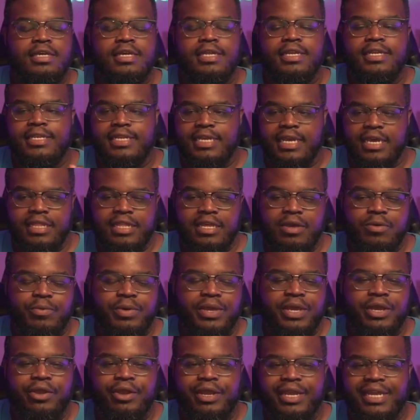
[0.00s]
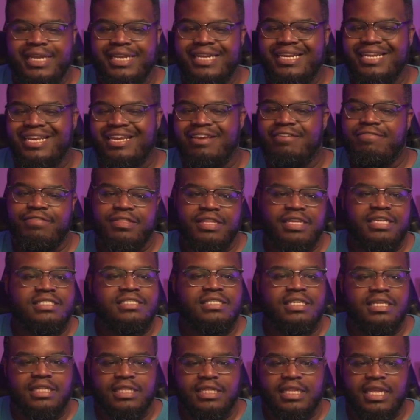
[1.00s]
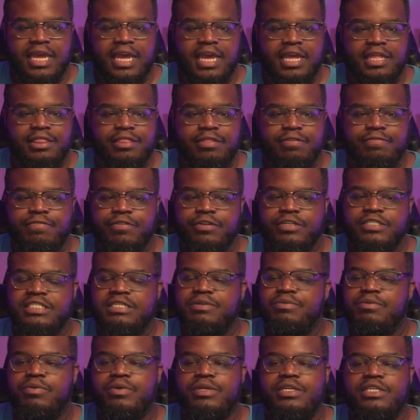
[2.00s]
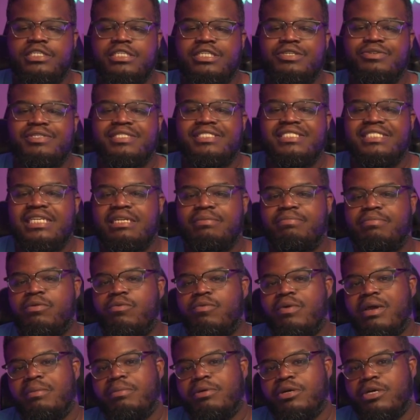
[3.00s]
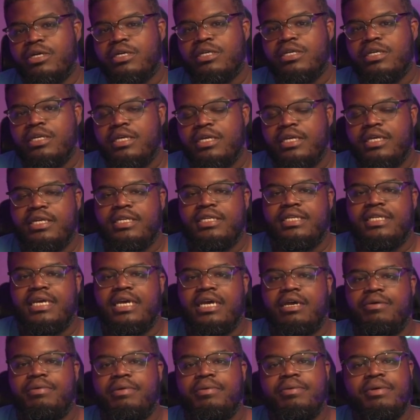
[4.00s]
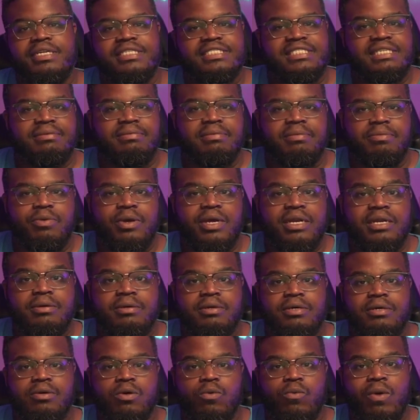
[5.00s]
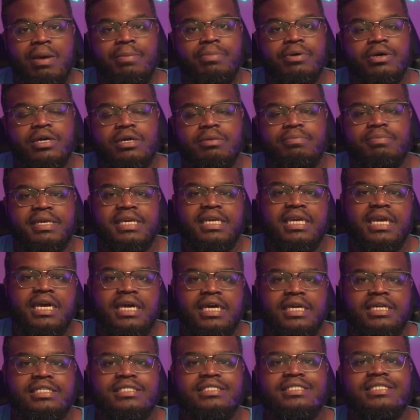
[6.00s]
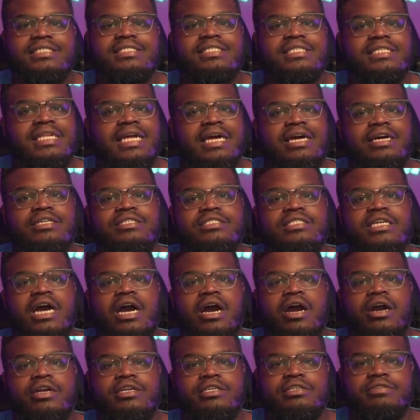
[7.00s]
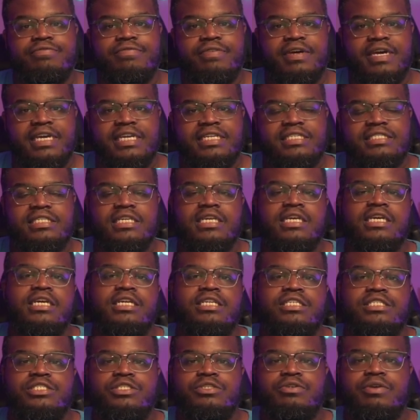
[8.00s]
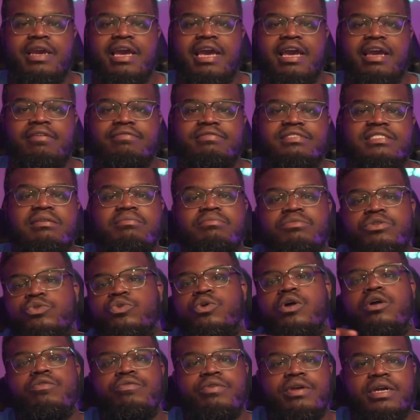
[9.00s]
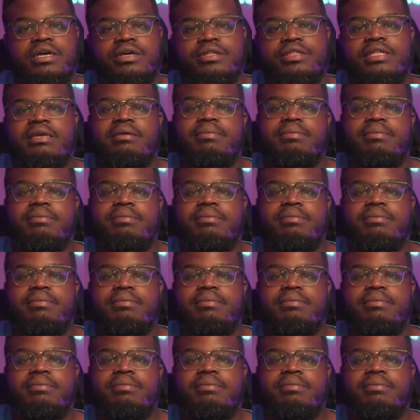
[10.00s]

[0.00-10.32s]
Now that we are in if this then that, the first thing we want to do is set up a webhook. Now we want to set up a webhook because this allows our device to have some URL